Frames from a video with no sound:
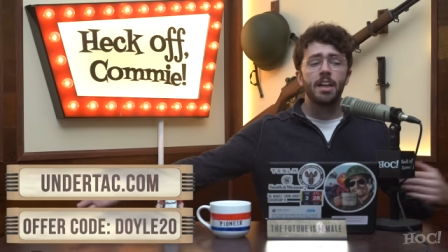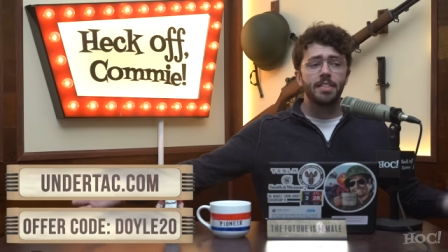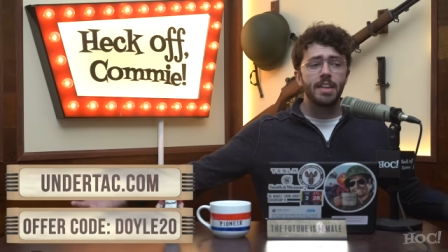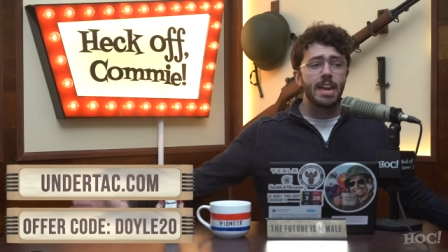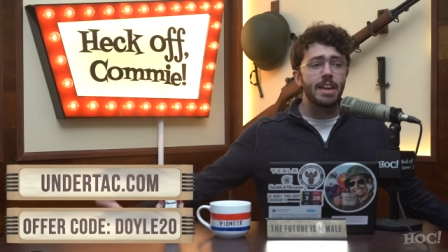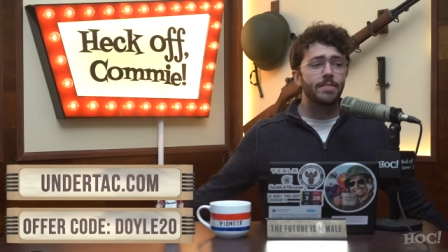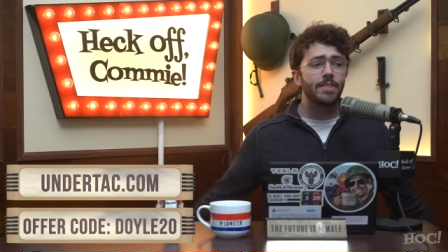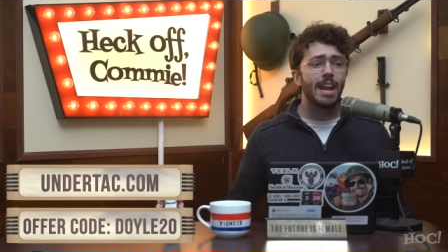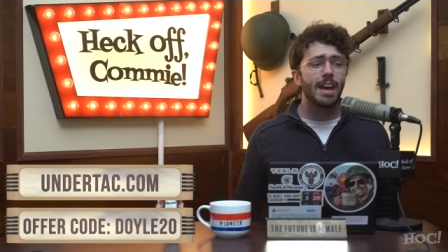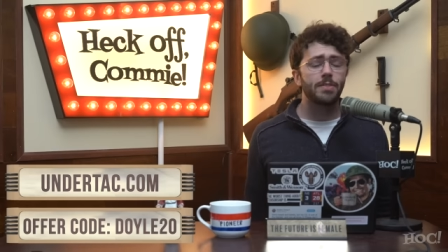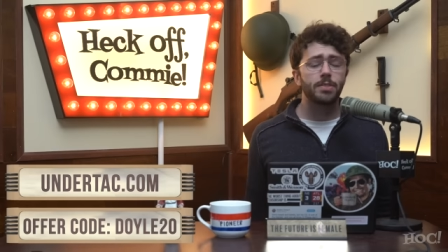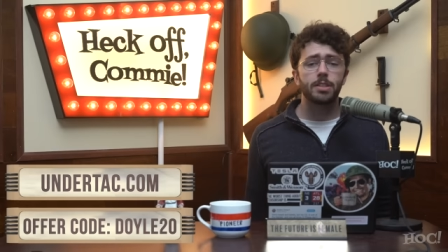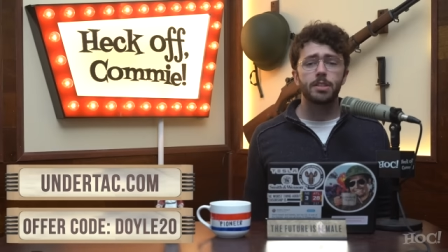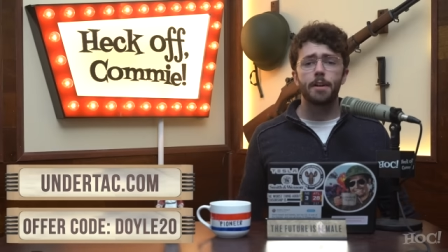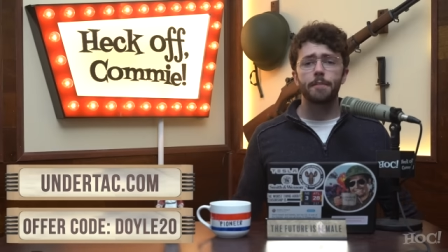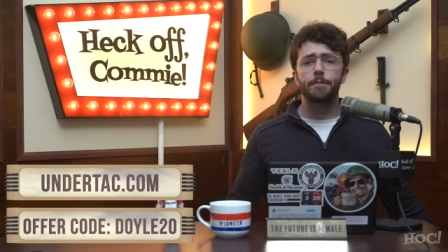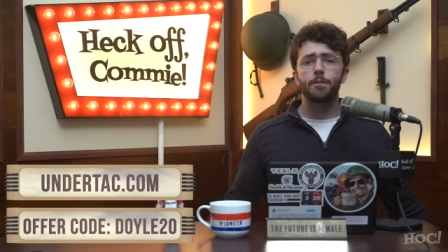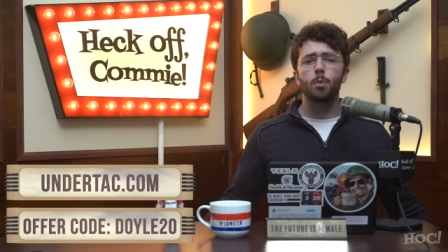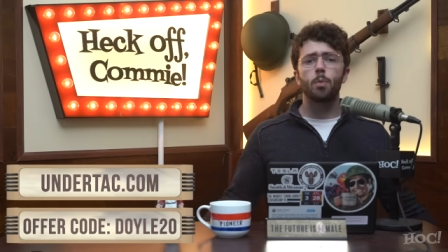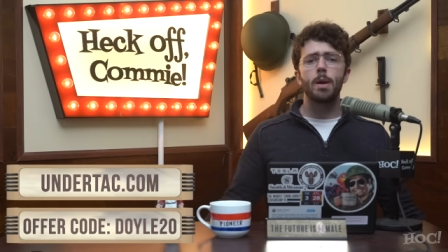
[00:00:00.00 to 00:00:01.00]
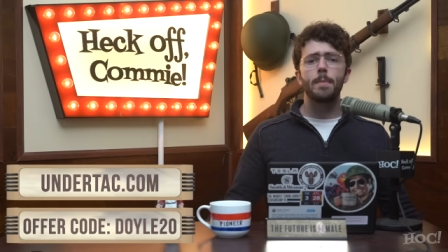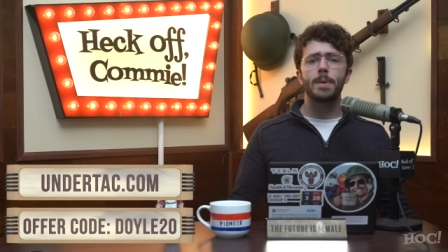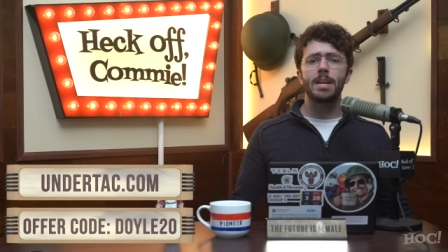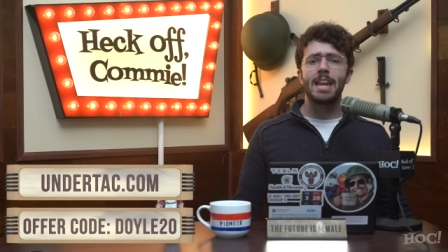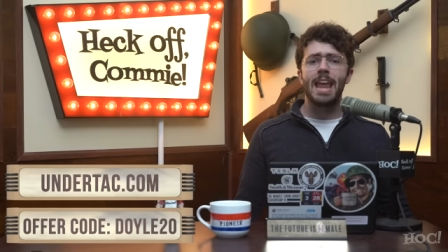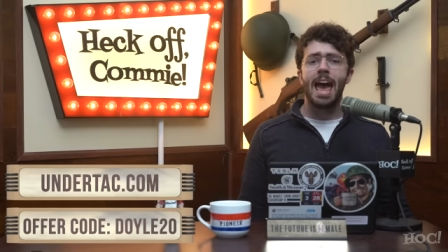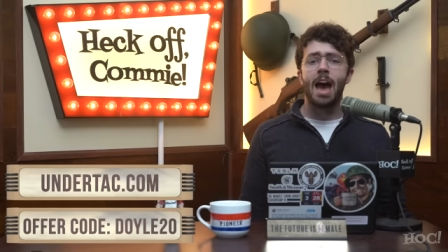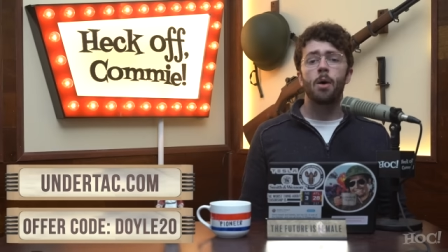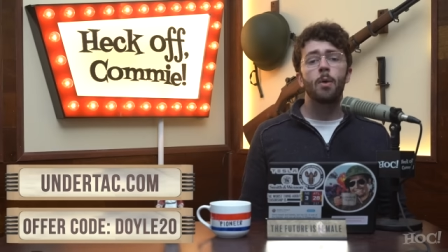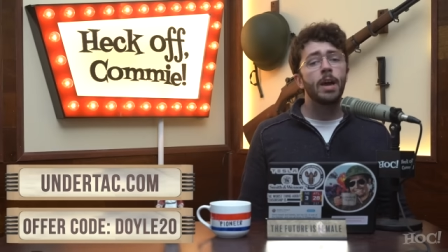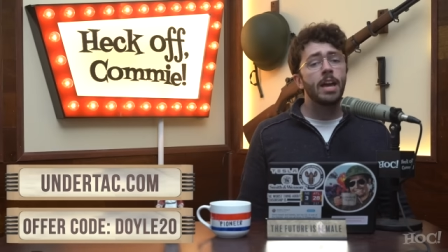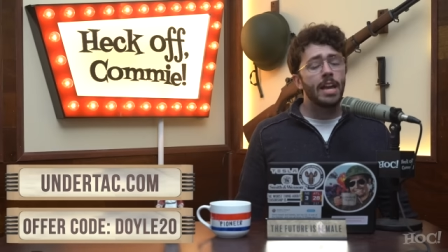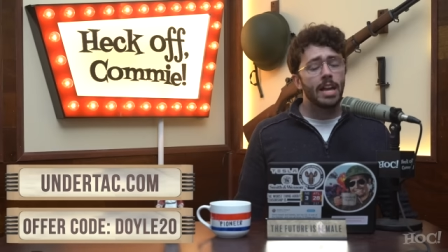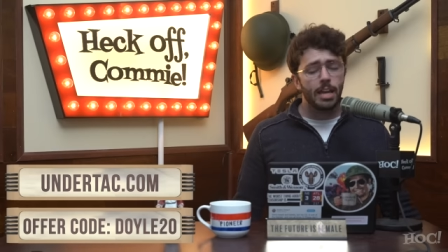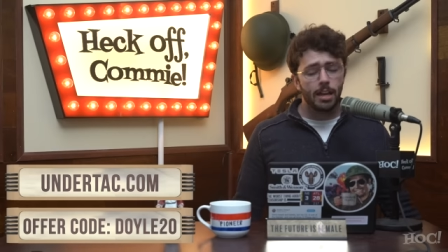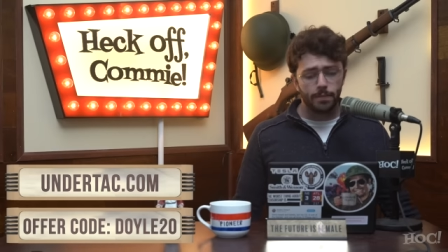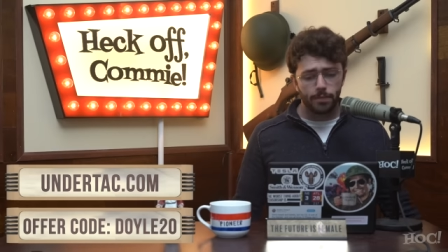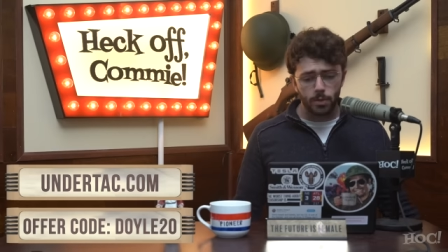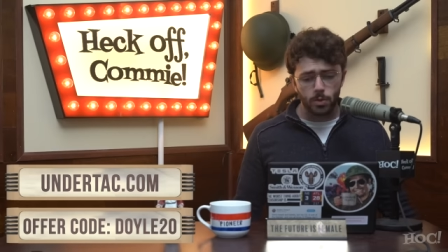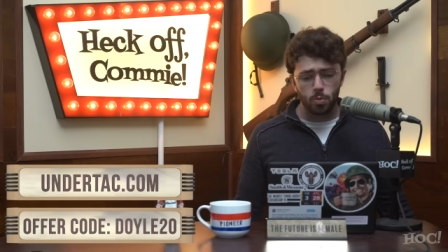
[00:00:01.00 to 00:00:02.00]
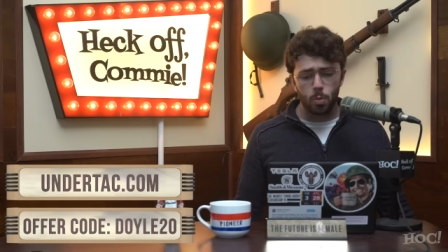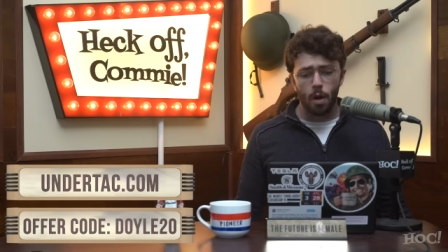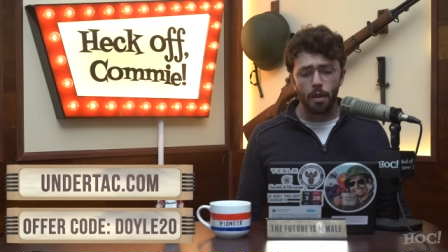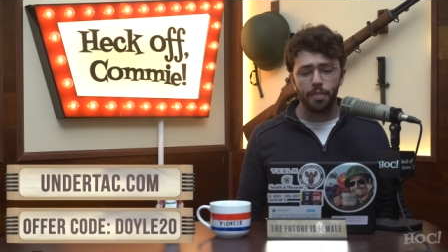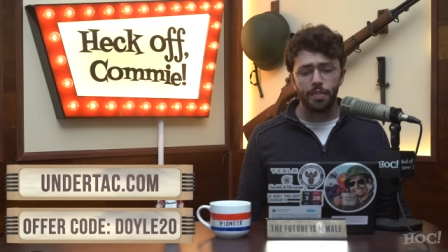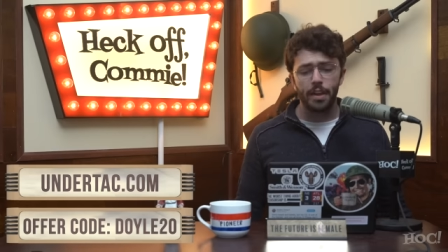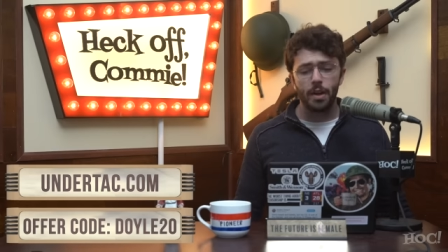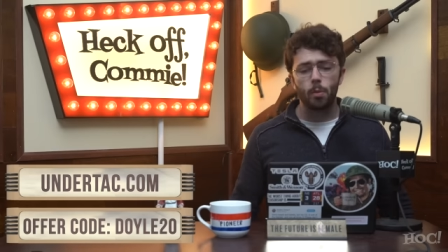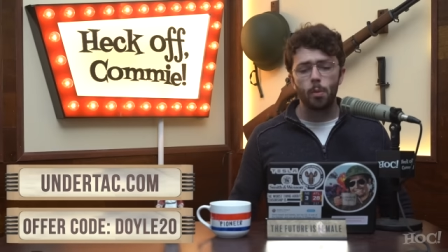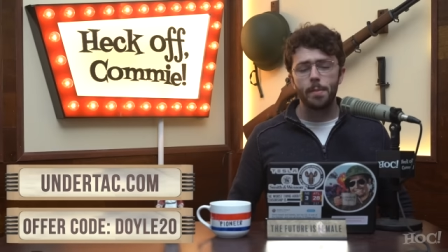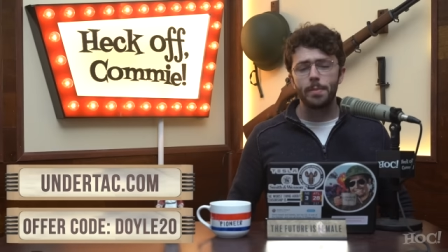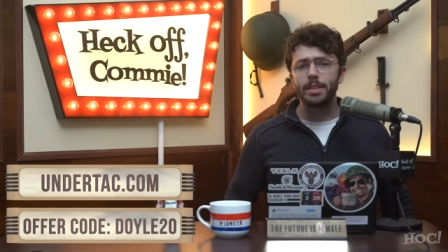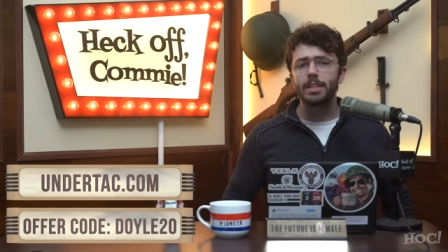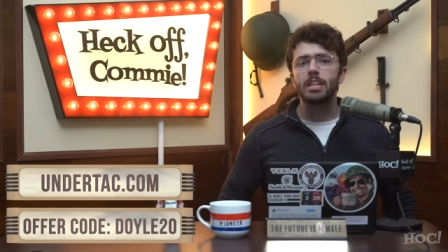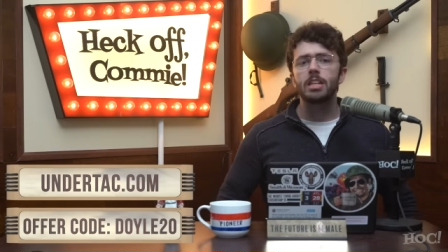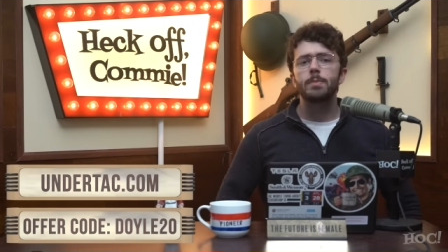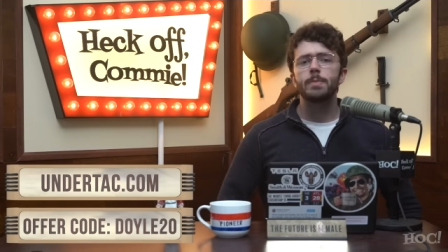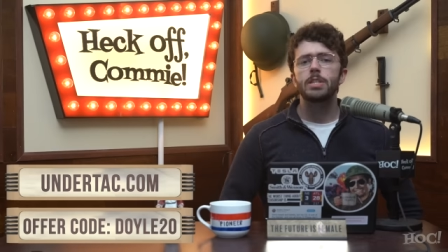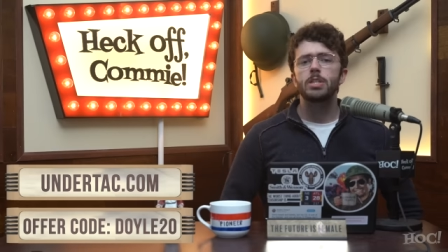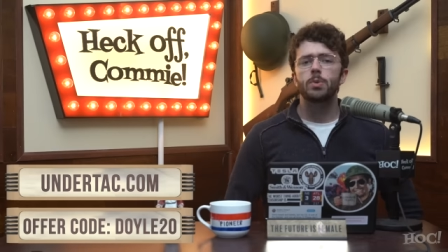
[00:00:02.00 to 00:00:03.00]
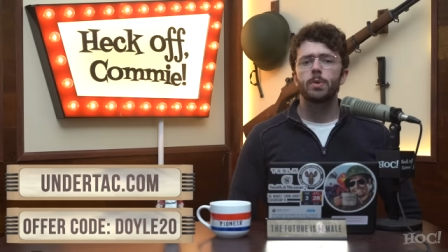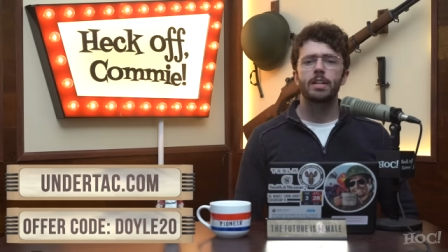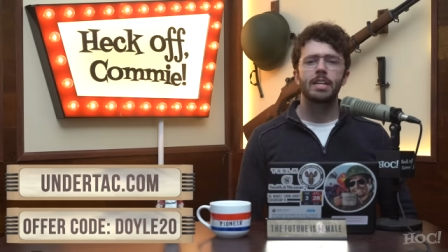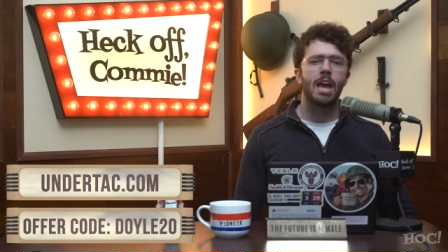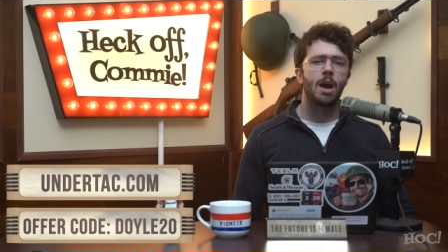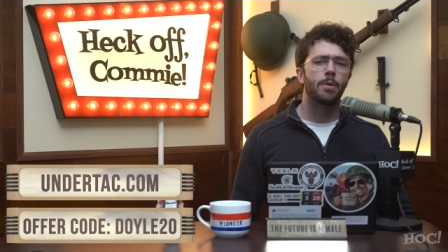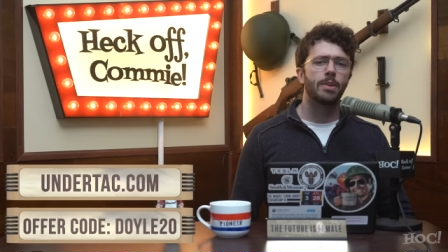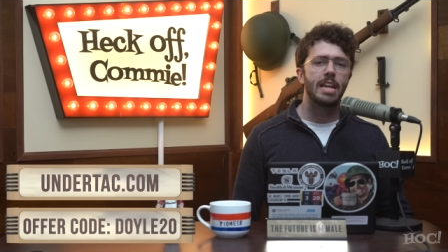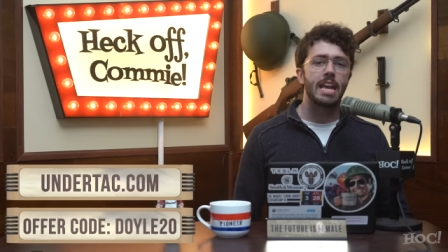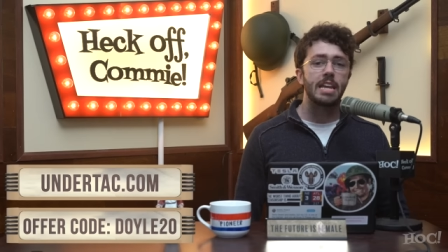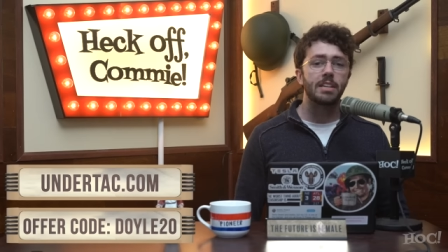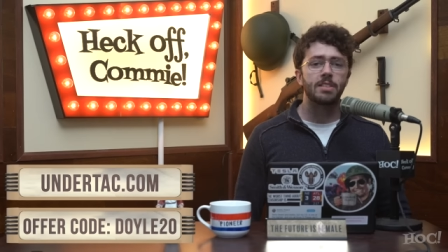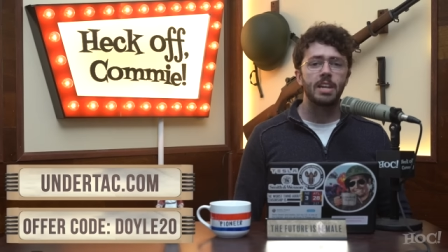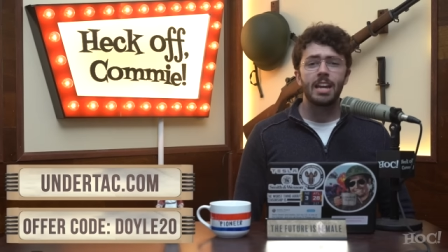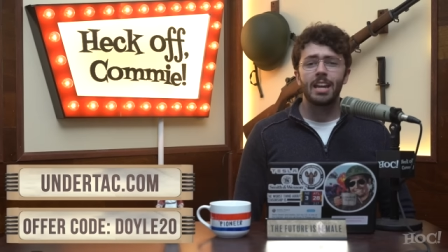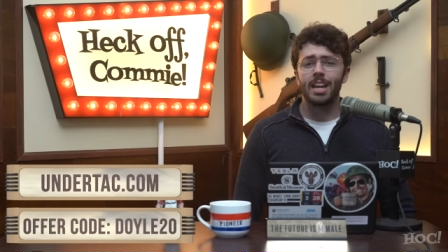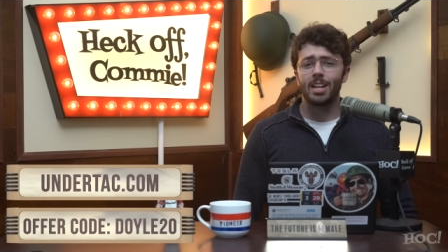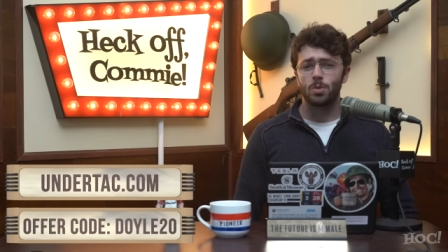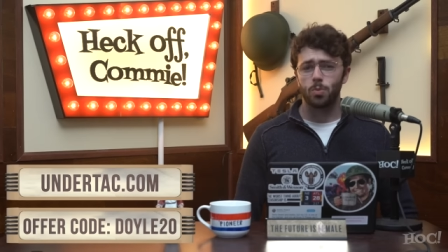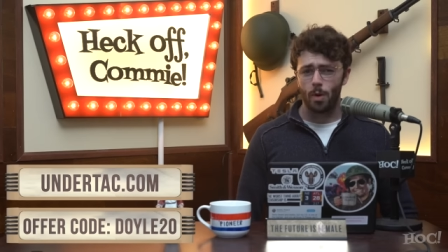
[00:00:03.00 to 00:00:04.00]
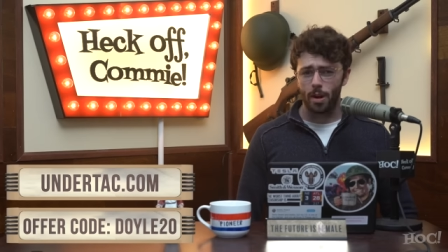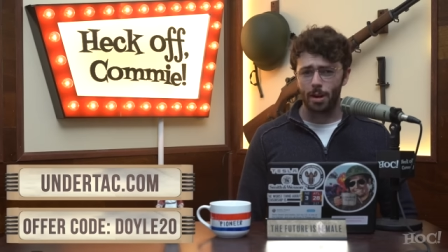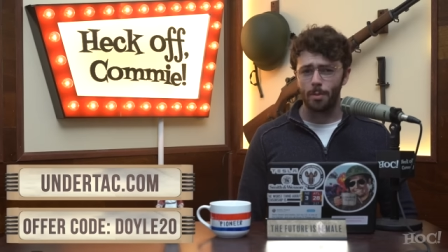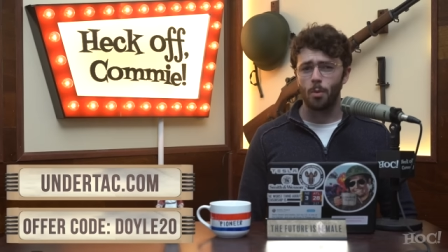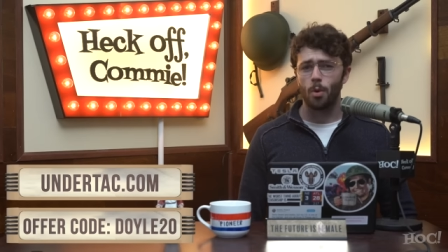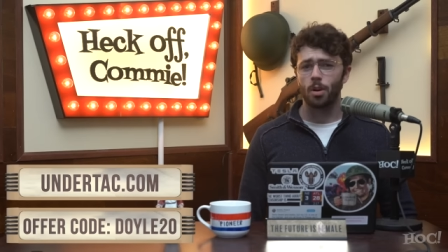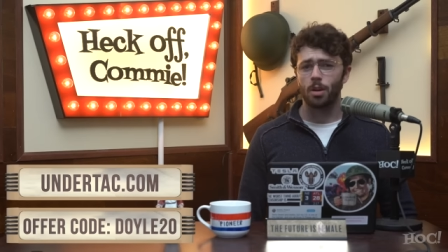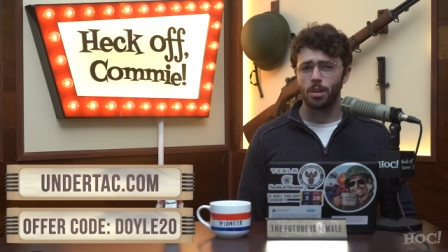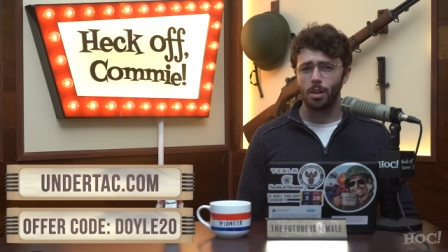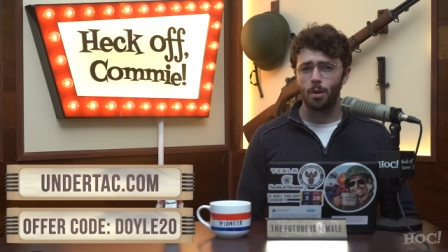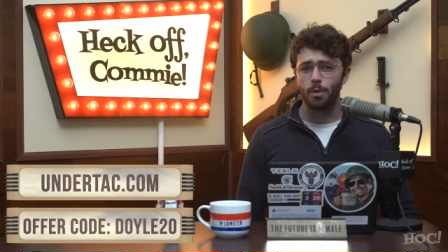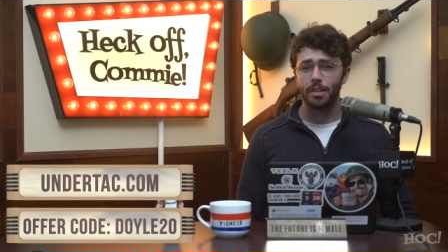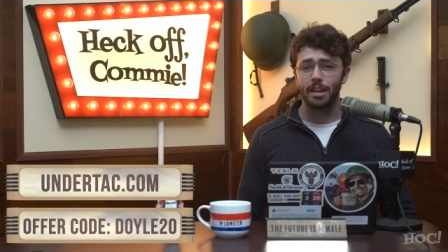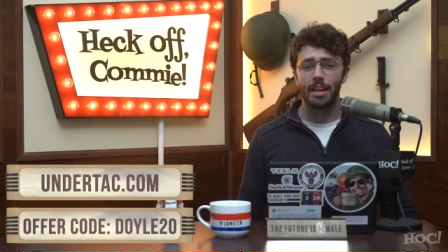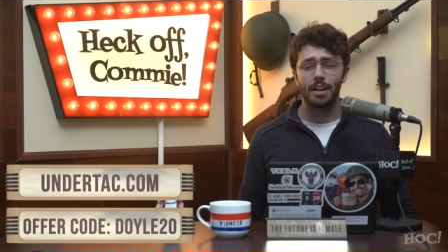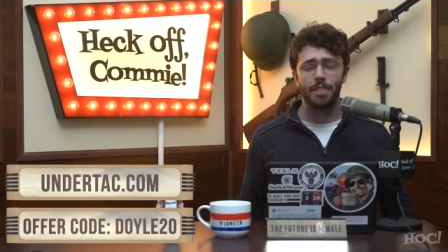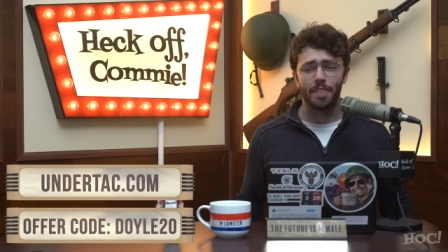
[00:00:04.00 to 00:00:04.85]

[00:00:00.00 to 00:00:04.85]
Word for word: They even have stuff for women now. And if there's one thing women need to be doing nowadays, it's wearing more clothing.